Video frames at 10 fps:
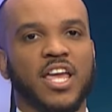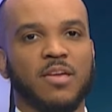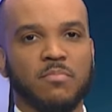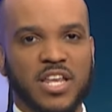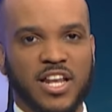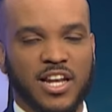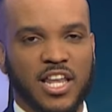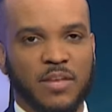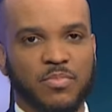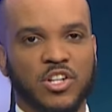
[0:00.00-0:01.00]

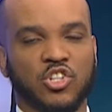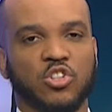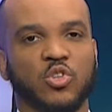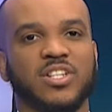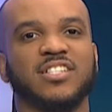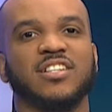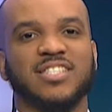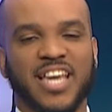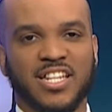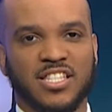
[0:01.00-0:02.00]
immediately. There's also
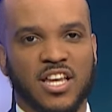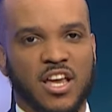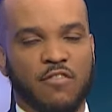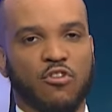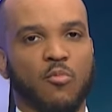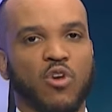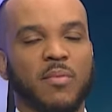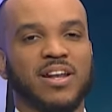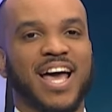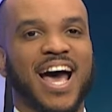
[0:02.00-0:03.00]
discontent from
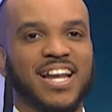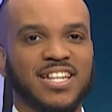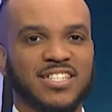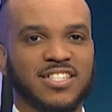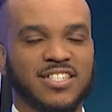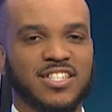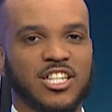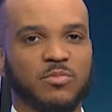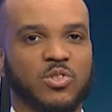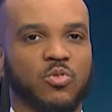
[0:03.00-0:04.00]
Raymond Anderson's
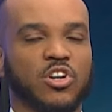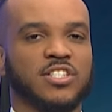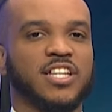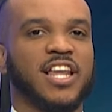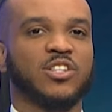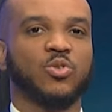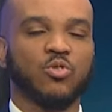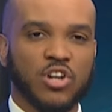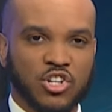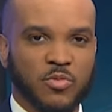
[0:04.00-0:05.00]
team towards the
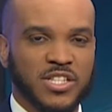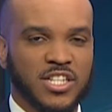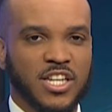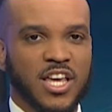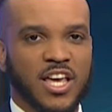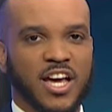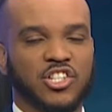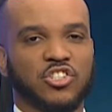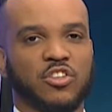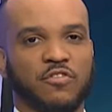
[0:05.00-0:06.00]
Electoral Committee
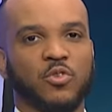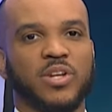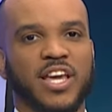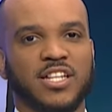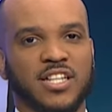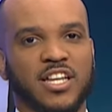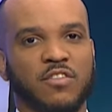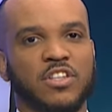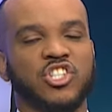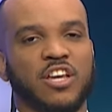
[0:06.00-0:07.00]
uh, just a few days ahead
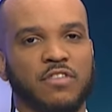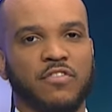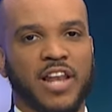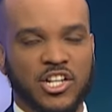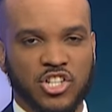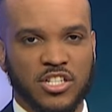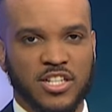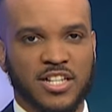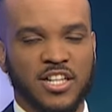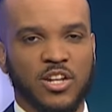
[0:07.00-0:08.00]
of the JFF
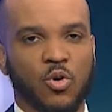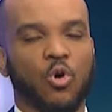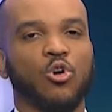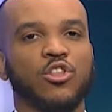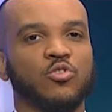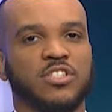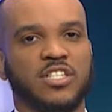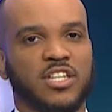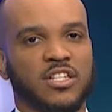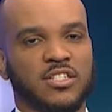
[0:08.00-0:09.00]
elections. I'll tell you all those
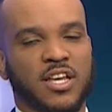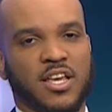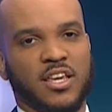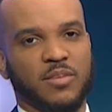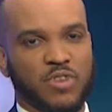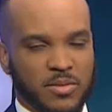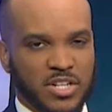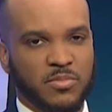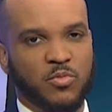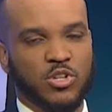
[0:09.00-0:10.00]
details in
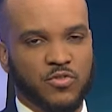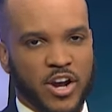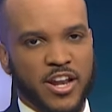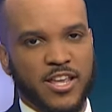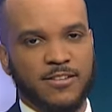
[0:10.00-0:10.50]
Primetime Sports Friday.